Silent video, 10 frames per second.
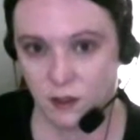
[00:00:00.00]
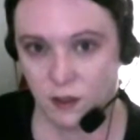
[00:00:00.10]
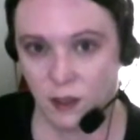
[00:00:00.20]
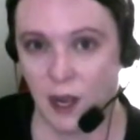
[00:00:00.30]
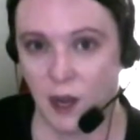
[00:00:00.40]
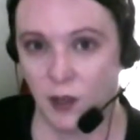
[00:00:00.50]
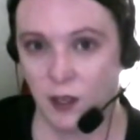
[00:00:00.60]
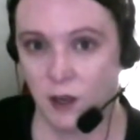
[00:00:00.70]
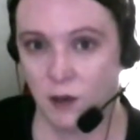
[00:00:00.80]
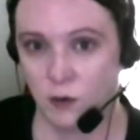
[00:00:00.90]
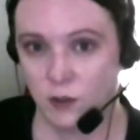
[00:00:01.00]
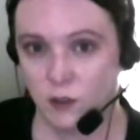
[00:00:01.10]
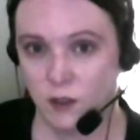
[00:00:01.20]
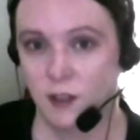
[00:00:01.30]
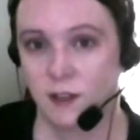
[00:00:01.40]
how it goes.
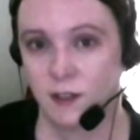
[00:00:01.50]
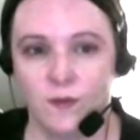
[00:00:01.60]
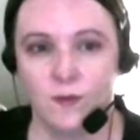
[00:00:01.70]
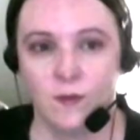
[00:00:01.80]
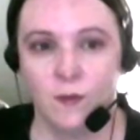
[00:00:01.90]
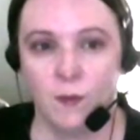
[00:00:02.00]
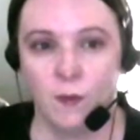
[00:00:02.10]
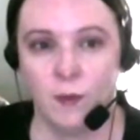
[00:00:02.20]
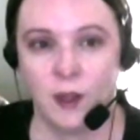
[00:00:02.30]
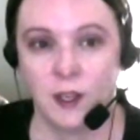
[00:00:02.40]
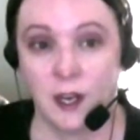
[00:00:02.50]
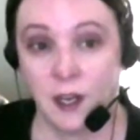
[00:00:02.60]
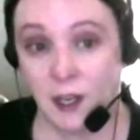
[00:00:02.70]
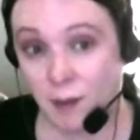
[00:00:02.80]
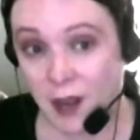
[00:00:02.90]
But
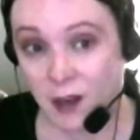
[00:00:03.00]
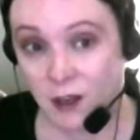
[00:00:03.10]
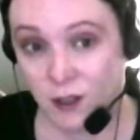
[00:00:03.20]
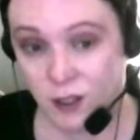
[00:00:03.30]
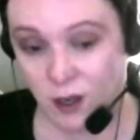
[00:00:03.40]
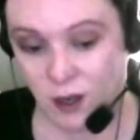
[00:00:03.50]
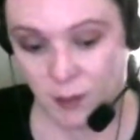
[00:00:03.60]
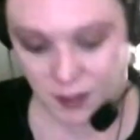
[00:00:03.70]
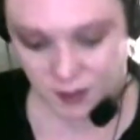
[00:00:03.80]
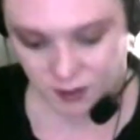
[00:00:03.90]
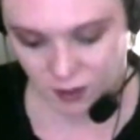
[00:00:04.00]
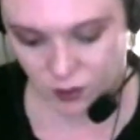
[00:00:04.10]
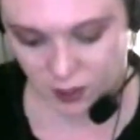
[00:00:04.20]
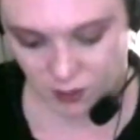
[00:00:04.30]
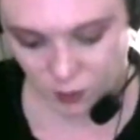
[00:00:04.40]
getting back on topic, so
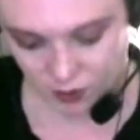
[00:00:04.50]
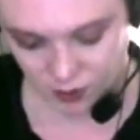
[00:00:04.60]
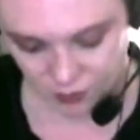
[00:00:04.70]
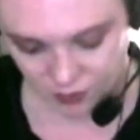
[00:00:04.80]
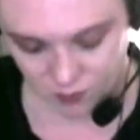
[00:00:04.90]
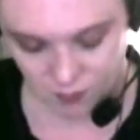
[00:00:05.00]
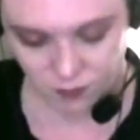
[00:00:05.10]
yeah, we've